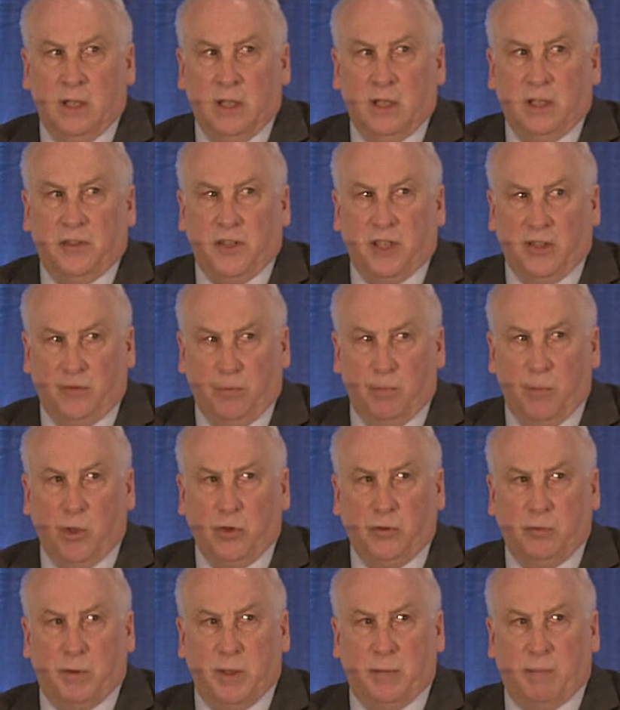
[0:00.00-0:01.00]
This
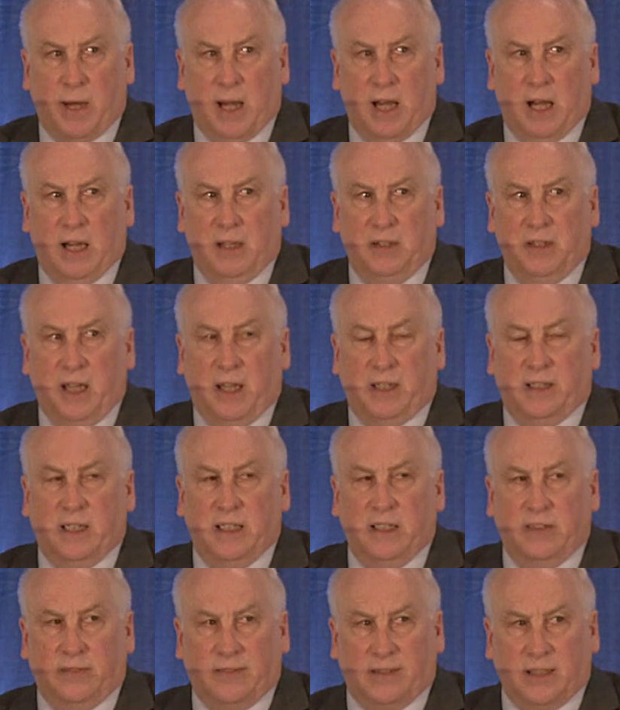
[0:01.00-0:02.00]
must be planned at
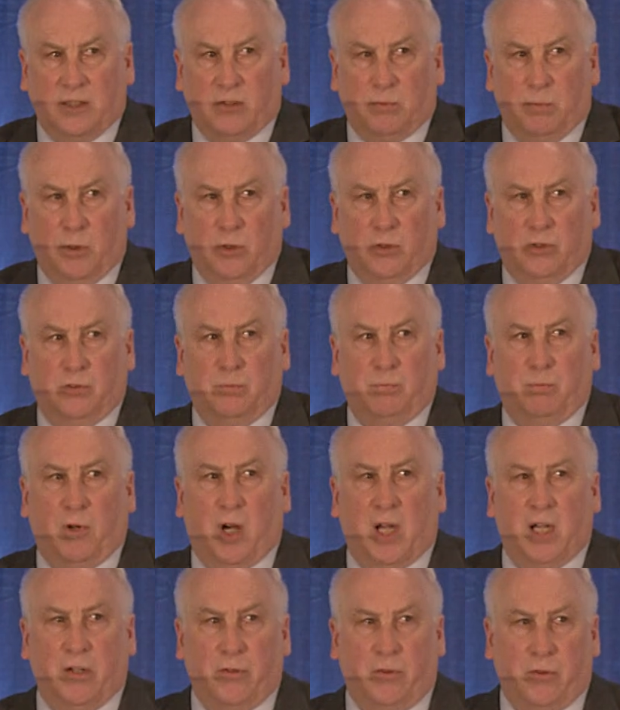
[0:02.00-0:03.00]
least 6 months
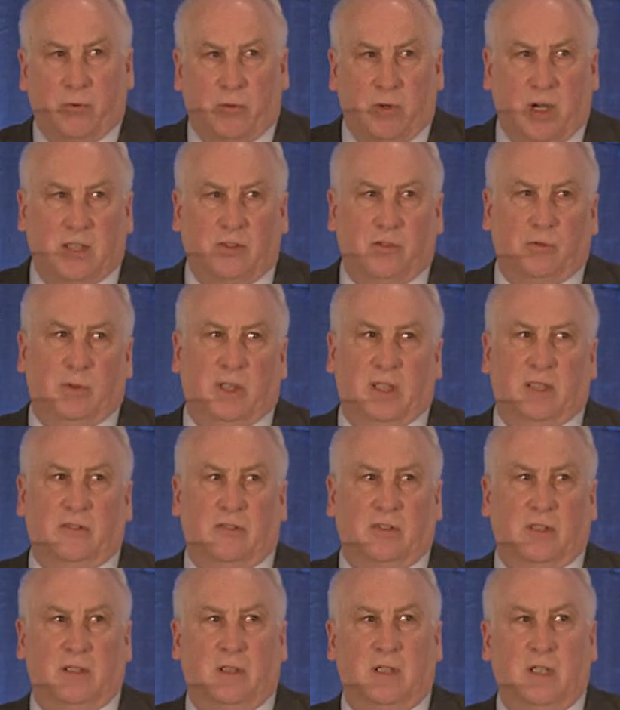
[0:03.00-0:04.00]
prior to
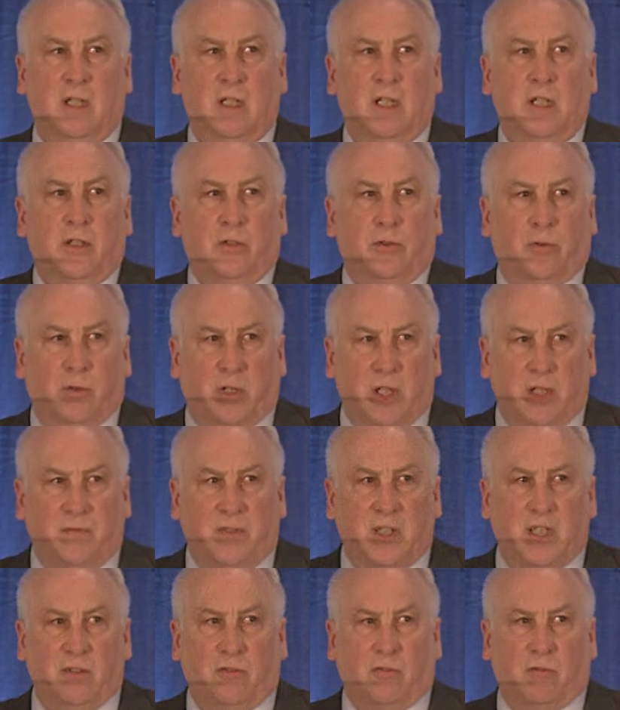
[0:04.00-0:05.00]
graduation to give
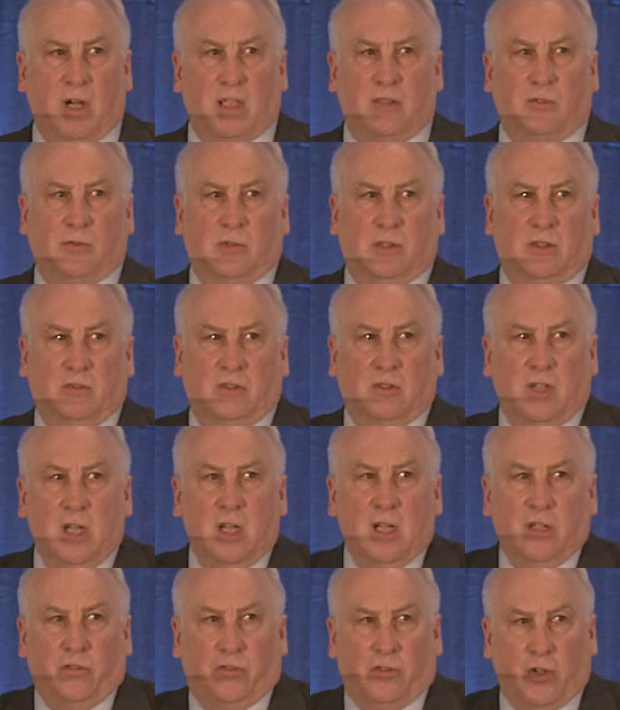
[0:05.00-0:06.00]
these graduates
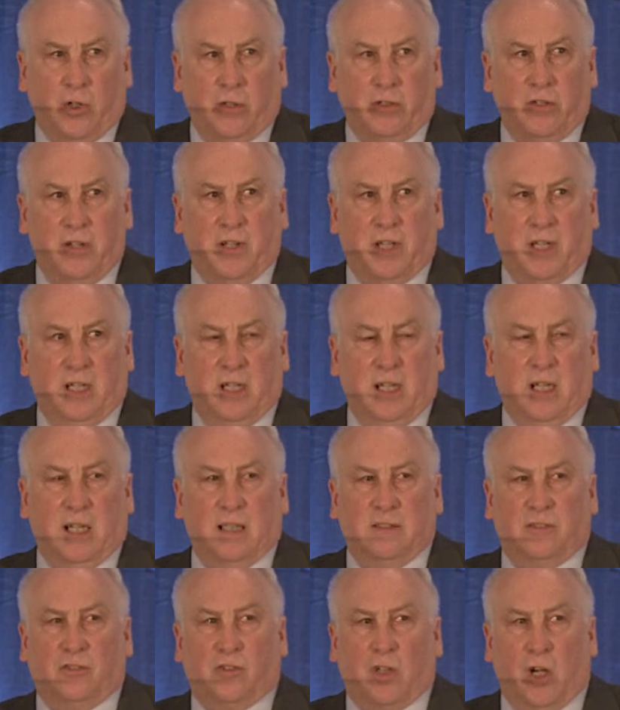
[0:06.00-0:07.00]
certainty
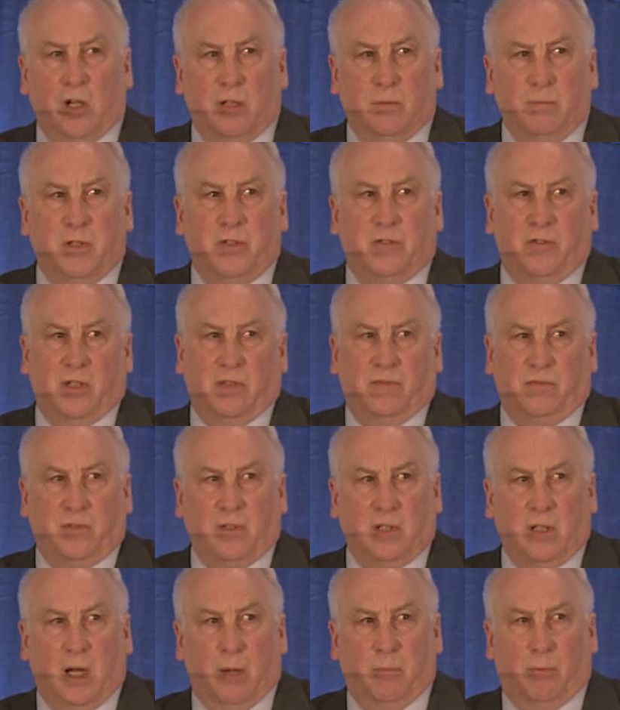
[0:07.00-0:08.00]
and stem the drift
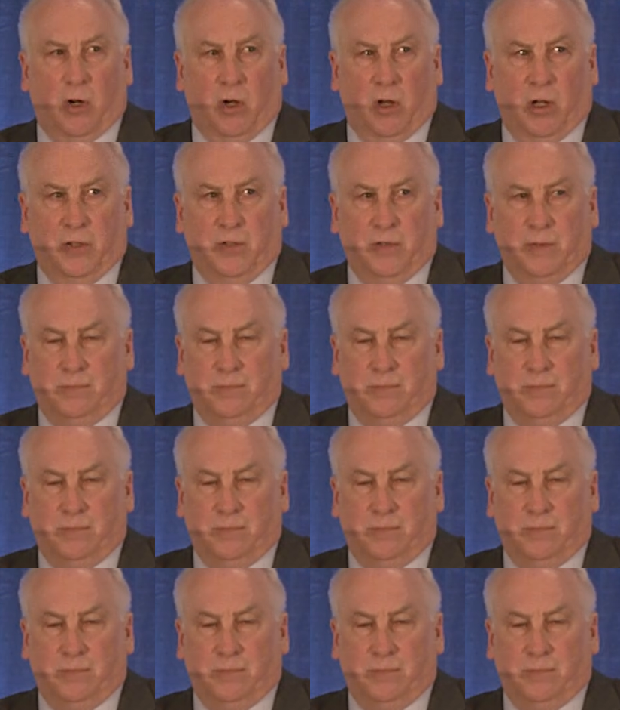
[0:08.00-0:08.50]
abroad.